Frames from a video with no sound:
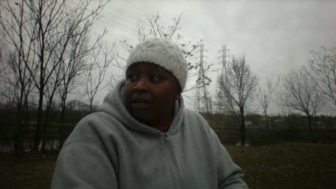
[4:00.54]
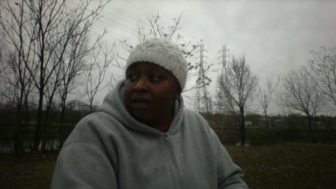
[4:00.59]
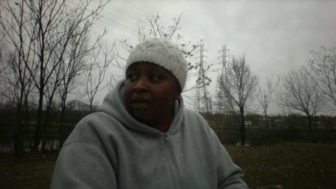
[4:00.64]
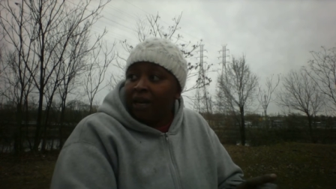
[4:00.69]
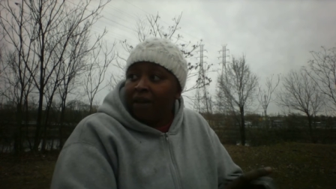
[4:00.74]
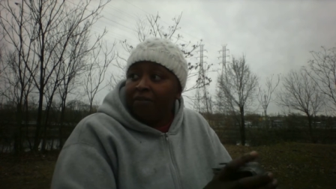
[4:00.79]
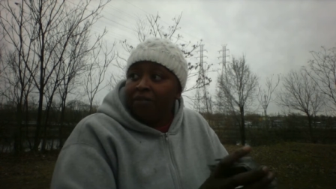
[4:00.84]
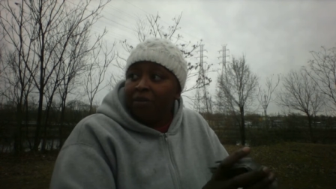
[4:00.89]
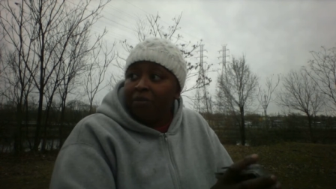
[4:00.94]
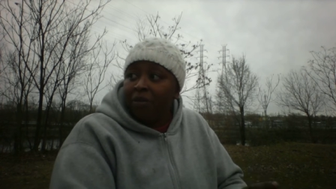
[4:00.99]
they
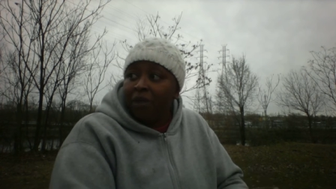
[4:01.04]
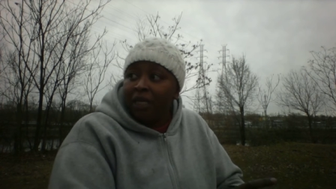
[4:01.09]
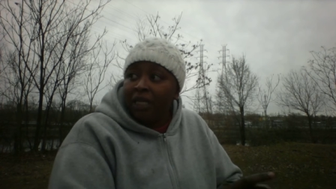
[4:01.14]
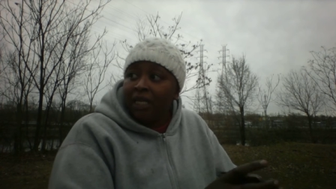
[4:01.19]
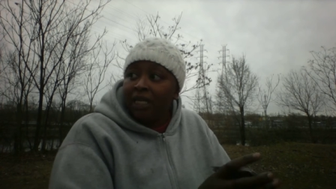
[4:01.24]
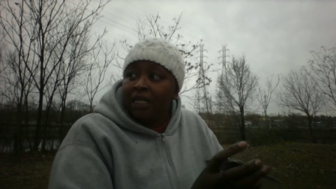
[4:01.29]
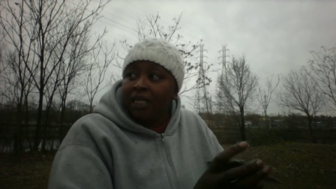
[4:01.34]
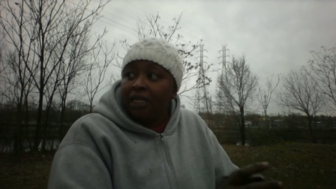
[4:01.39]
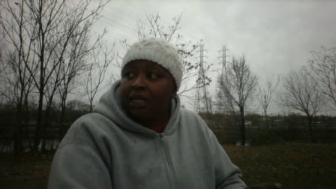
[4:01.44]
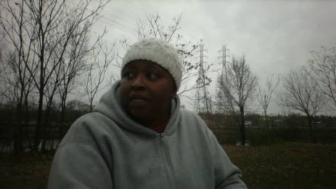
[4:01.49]
having a
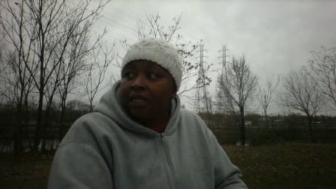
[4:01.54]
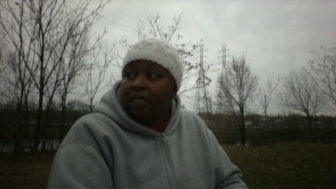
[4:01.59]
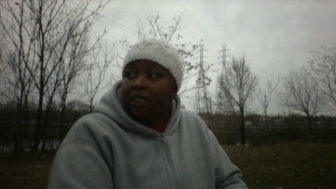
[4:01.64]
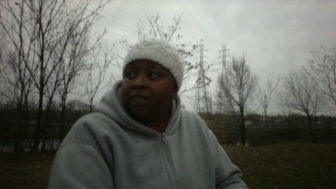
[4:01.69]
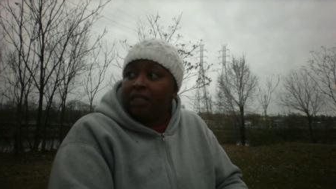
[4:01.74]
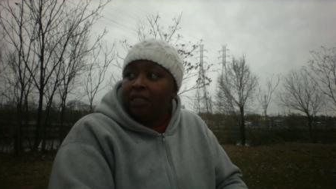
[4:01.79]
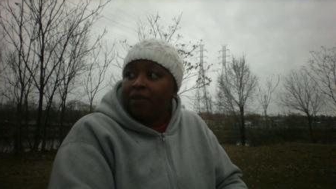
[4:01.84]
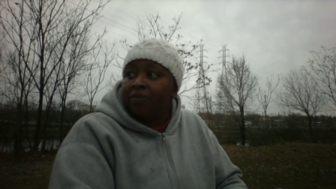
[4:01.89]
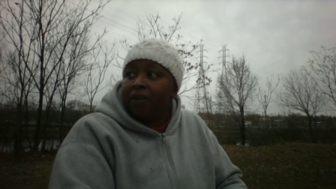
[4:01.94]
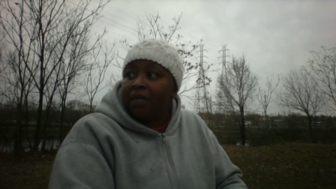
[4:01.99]
meeting.
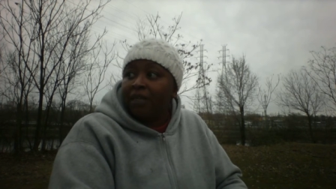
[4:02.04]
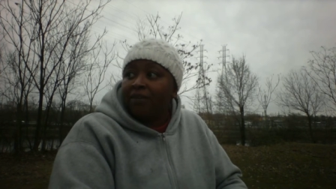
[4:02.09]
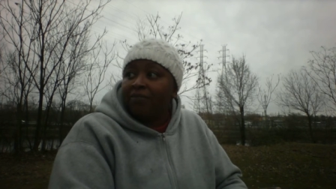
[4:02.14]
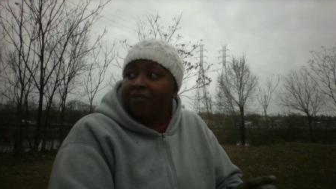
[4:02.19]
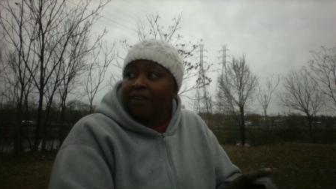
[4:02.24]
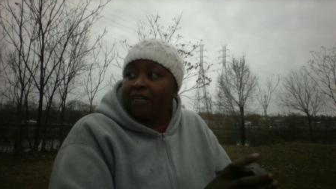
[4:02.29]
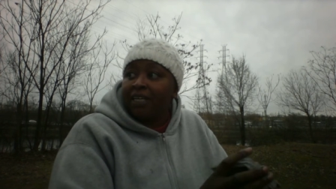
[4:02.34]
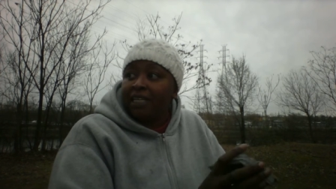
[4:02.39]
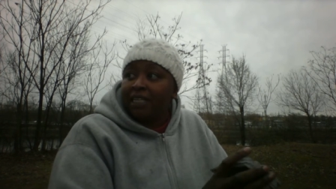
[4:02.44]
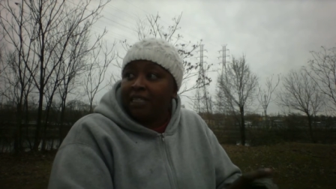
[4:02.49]
Listen,
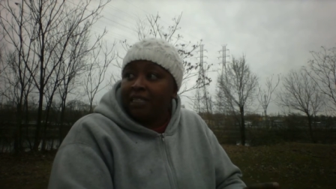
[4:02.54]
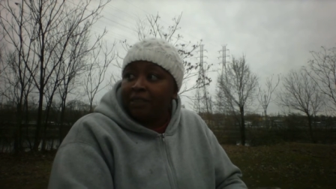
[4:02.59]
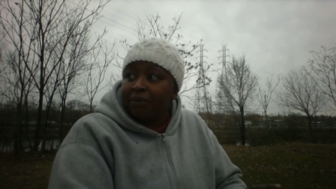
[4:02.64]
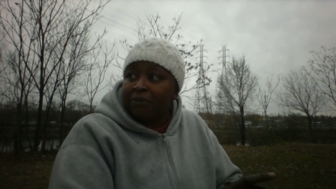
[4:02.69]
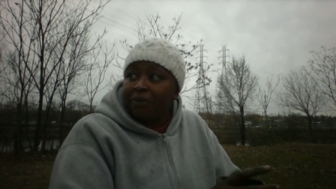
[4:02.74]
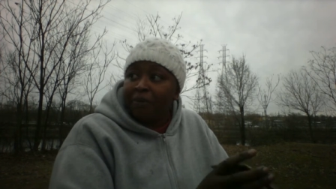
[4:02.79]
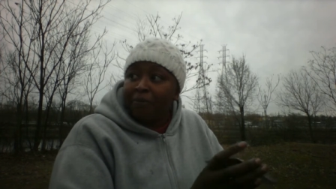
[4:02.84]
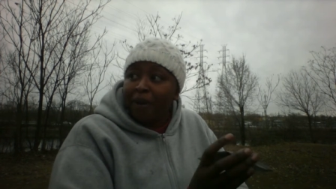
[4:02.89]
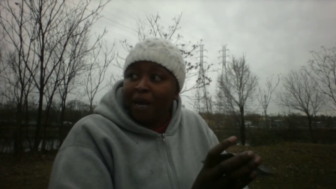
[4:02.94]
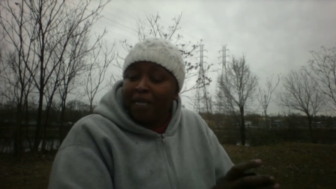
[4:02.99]
motherfuckers,
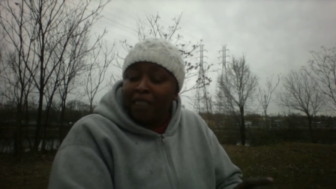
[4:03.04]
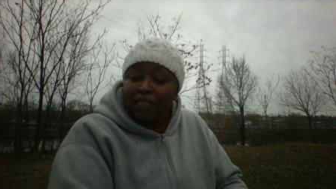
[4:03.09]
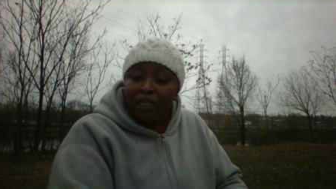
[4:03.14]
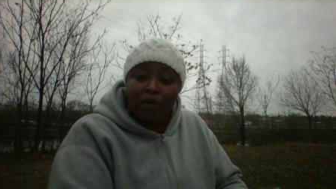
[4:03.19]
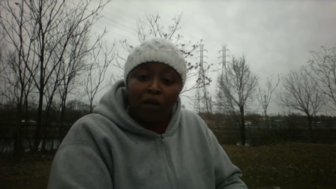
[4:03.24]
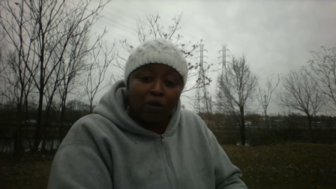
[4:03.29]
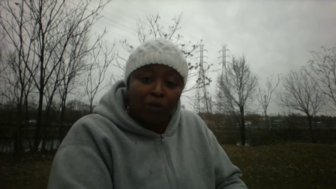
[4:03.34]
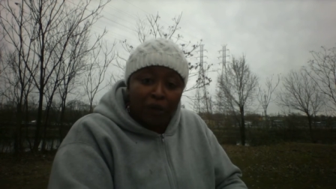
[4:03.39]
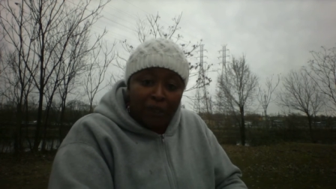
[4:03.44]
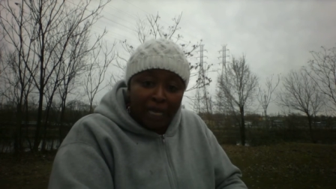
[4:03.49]
we about to
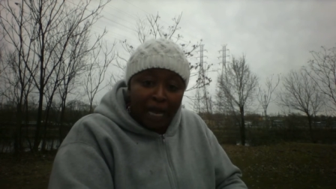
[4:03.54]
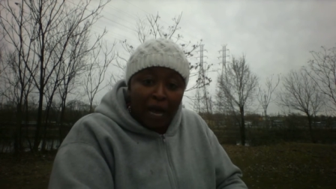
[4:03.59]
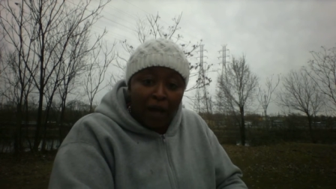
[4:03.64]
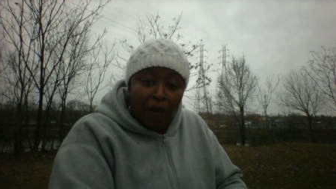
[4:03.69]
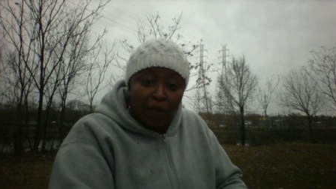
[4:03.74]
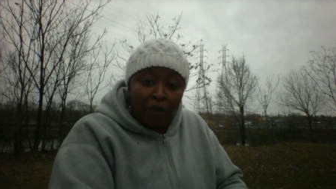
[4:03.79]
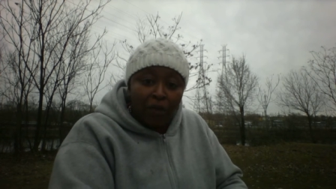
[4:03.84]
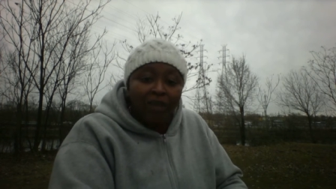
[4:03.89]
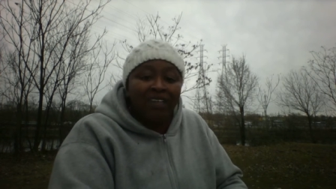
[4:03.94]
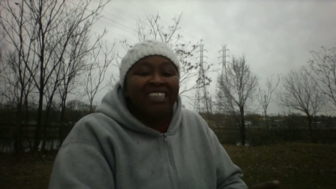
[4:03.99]
go south.